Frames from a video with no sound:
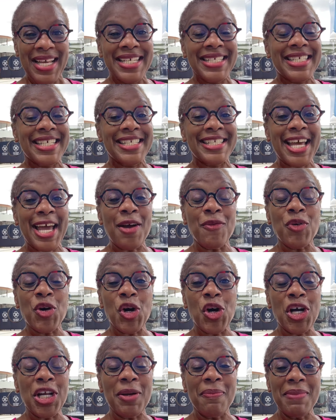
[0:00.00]
Today we're
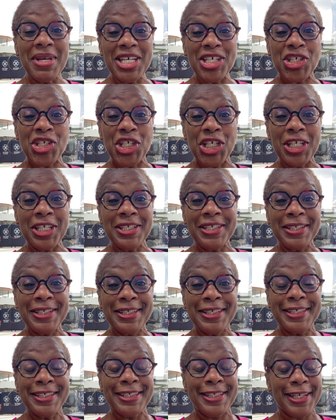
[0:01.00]
on a mission
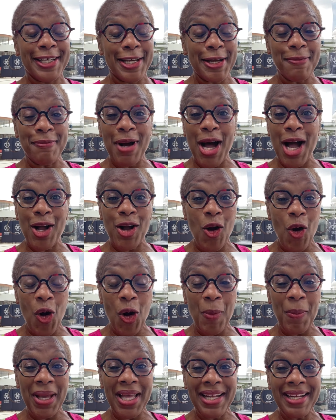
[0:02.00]
to get my
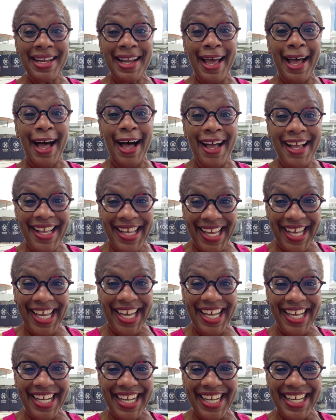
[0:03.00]
Garmin
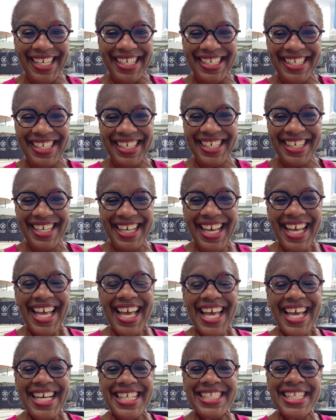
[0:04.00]
again.
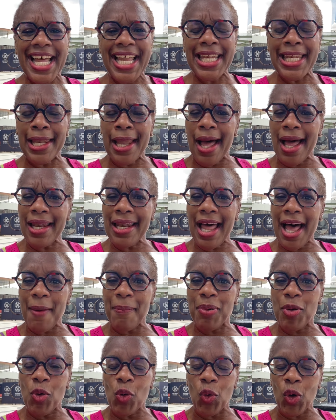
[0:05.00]
It's at
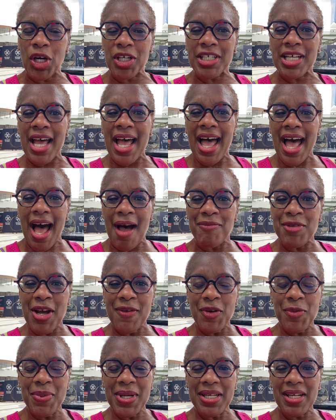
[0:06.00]
LaLaport. I've
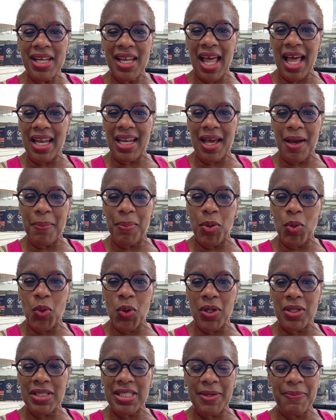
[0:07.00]
never been to
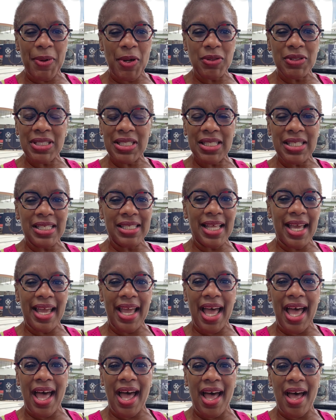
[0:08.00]
LaLaport. Supposedly they
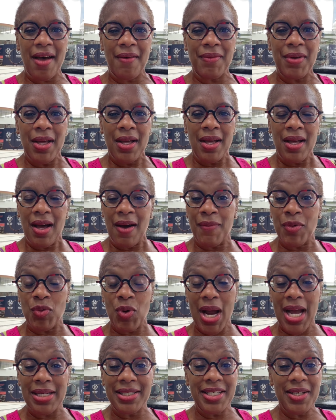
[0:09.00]
have a
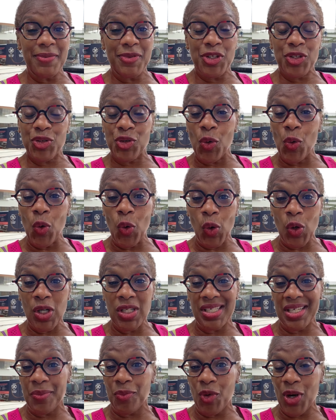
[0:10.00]
variety of
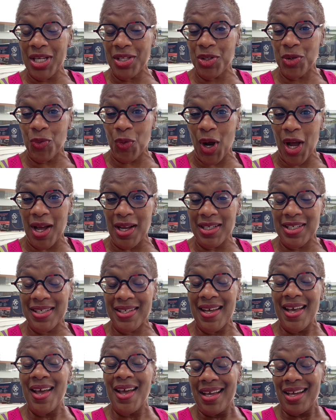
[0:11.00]
stores and restaurants.
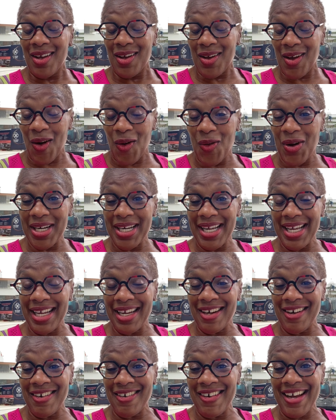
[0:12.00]
Go in
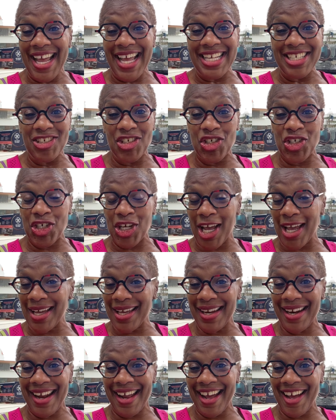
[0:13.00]
here and check
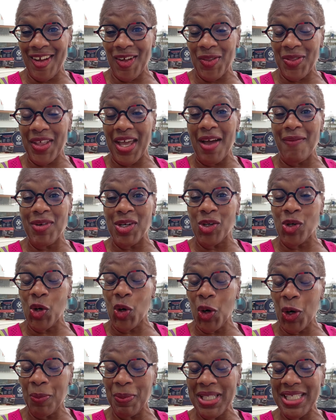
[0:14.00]
it out. They have a
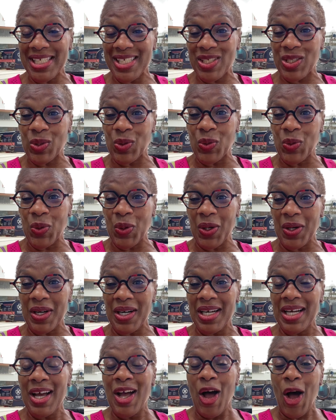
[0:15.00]
Garmin store.
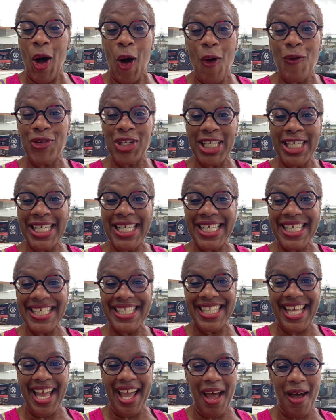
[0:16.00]
Hopefully
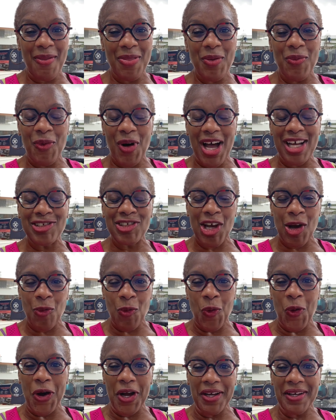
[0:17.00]
they have the watch I want.